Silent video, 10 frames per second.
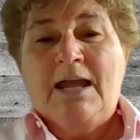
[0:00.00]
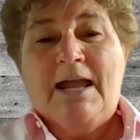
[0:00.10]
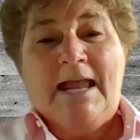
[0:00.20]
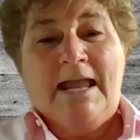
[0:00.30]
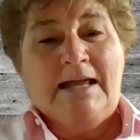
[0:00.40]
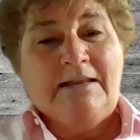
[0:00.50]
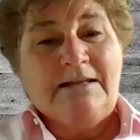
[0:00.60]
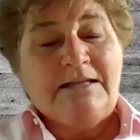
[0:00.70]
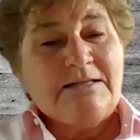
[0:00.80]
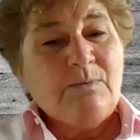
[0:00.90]
And
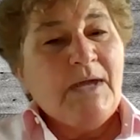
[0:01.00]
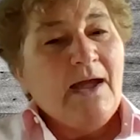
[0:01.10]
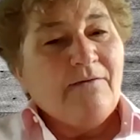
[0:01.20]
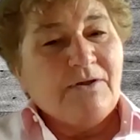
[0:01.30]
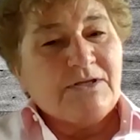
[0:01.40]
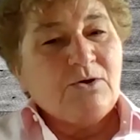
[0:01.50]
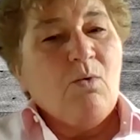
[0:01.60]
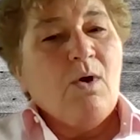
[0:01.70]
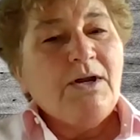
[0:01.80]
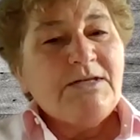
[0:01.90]
we have this
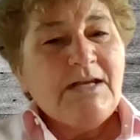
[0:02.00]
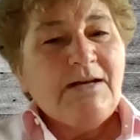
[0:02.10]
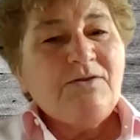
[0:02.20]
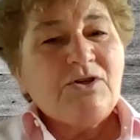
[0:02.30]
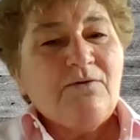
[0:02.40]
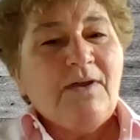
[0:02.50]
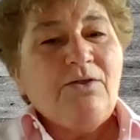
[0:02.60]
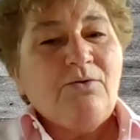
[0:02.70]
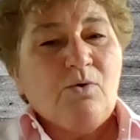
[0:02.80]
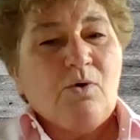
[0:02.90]
quantitative survey
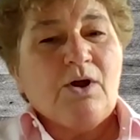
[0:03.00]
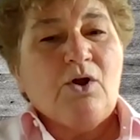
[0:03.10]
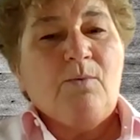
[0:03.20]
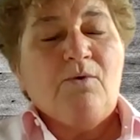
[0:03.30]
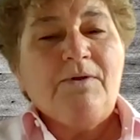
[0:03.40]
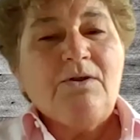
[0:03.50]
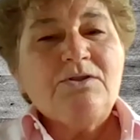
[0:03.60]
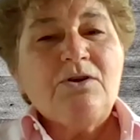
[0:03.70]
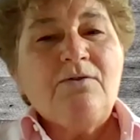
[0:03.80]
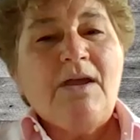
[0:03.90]
through our global field
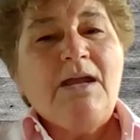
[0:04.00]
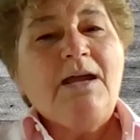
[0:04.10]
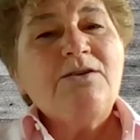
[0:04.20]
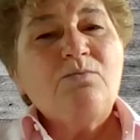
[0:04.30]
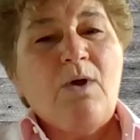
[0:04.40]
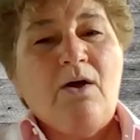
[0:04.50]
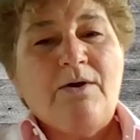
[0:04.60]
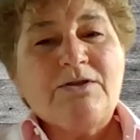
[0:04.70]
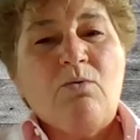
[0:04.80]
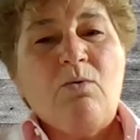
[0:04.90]
survey, as well
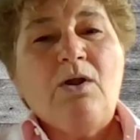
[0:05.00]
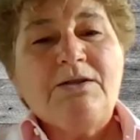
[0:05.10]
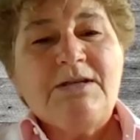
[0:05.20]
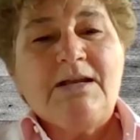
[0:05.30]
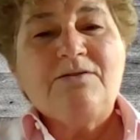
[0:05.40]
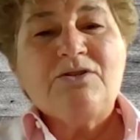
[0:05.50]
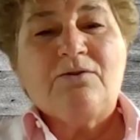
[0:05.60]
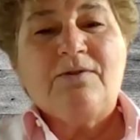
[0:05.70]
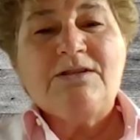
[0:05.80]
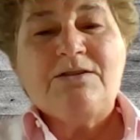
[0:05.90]
as qualitative
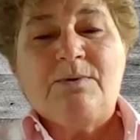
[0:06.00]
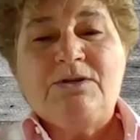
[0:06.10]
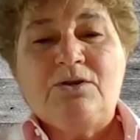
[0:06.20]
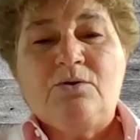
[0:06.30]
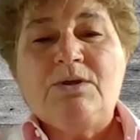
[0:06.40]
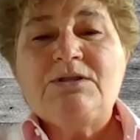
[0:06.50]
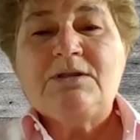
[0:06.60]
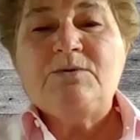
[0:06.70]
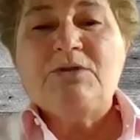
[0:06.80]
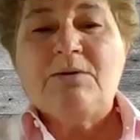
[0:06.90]
surveys that we do with
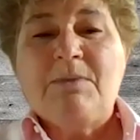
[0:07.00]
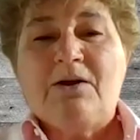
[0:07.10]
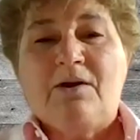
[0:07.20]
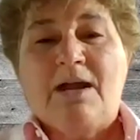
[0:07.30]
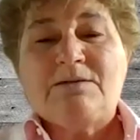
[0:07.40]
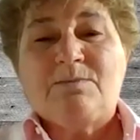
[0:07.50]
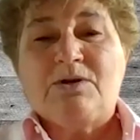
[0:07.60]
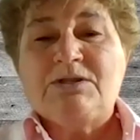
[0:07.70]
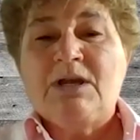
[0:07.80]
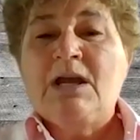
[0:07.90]
subject matter
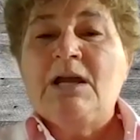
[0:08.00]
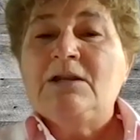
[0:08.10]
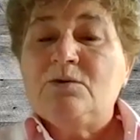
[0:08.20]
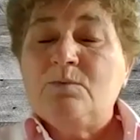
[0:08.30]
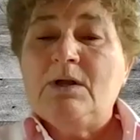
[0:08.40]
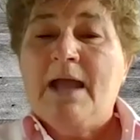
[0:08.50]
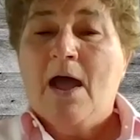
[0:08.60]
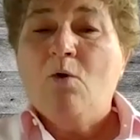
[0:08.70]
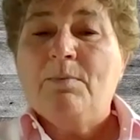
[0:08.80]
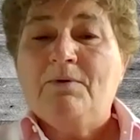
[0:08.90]
experts to really
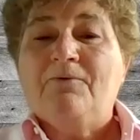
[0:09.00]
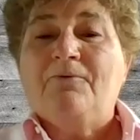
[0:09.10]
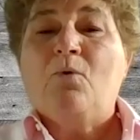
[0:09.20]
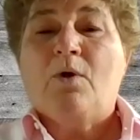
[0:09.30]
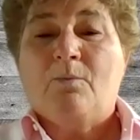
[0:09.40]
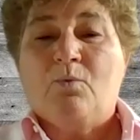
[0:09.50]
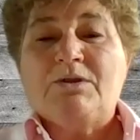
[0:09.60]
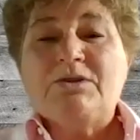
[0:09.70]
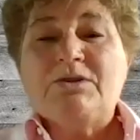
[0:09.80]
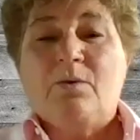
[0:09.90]
help inform
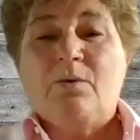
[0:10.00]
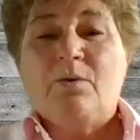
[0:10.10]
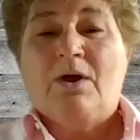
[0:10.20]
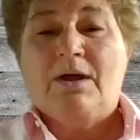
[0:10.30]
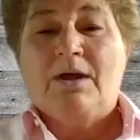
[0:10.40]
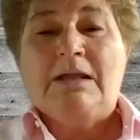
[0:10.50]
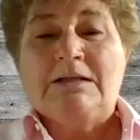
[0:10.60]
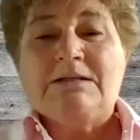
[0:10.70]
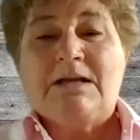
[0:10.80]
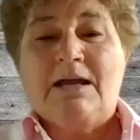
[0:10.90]
what's going on
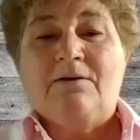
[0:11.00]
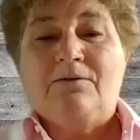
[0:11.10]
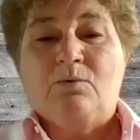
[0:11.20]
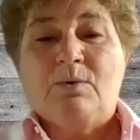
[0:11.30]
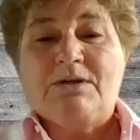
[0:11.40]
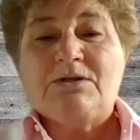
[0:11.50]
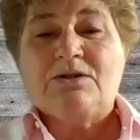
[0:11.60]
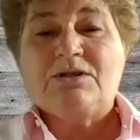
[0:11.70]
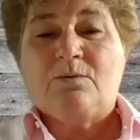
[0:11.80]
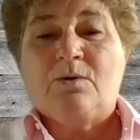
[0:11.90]
inside of the
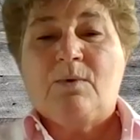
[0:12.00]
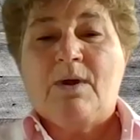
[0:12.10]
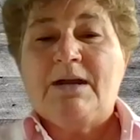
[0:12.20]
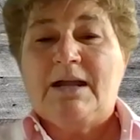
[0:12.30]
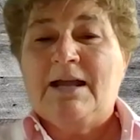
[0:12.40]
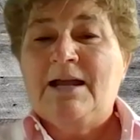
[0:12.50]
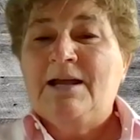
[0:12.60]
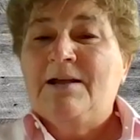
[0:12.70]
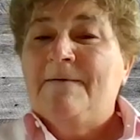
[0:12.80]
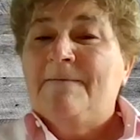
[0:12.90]
research that we're writing.
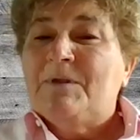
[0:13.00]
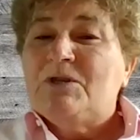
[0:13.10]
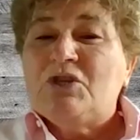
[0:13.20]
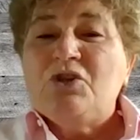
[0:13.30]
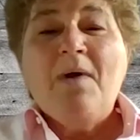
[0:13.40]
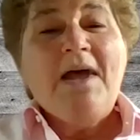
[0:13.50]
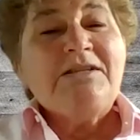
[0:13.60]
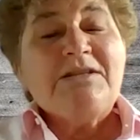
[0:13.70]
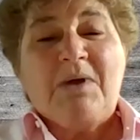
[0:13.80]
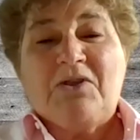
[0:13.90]
So you
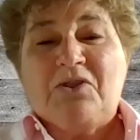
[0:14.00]
asked about the